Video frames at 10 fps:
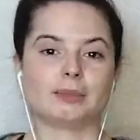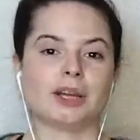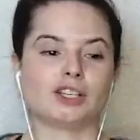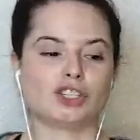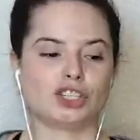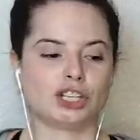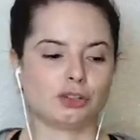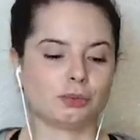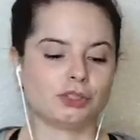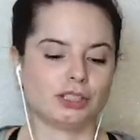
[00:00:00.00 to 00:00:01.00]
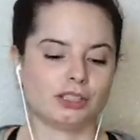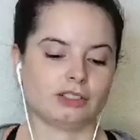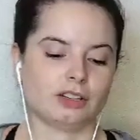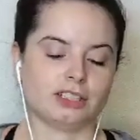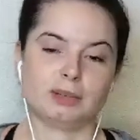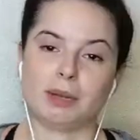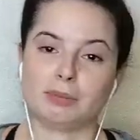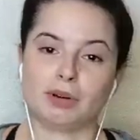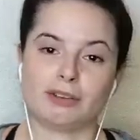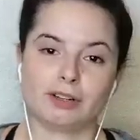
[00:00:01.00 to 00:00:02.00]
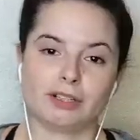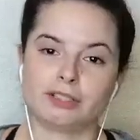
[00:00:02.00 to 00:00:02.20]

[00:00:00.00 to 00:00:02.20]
but chill music is honestly my preference.